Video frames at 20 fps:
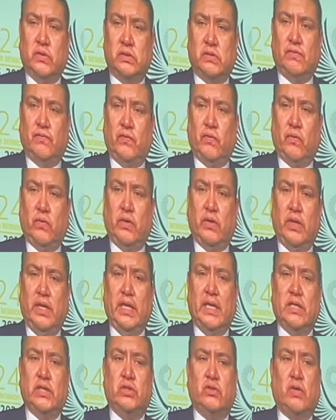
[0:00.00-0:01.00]
for
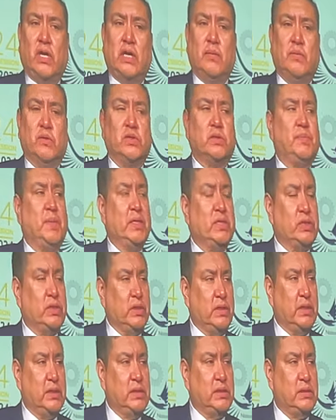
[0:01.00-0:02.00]
a tribal
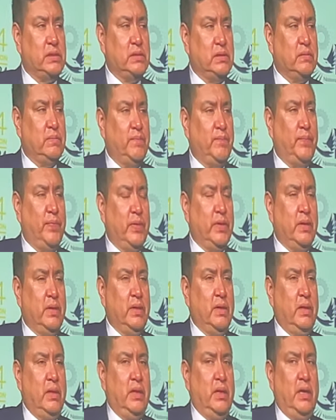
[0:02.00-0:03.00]
specialist.
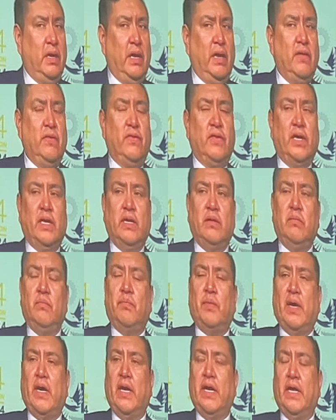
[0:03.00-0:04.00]
And then
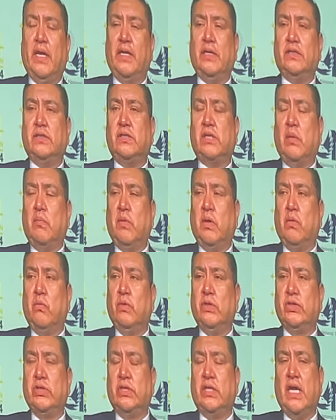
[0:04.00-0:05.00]
by summer,
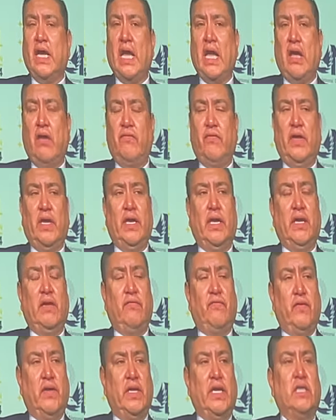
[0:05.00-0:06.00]
we should have a
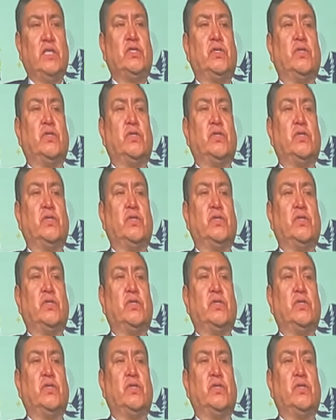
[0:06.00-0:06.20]
financial